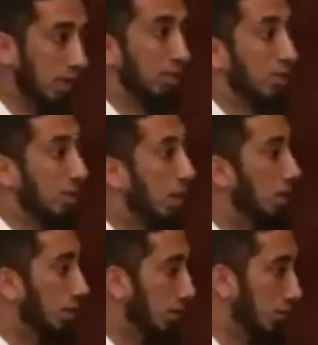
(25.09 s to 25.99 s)
that are
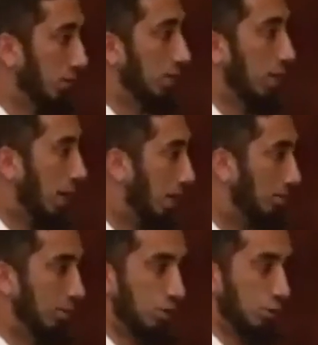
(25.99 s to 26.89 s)
scholars or
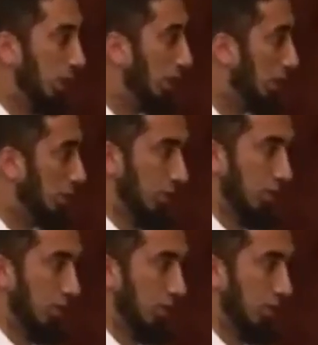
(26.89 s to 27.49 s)
imams or speakers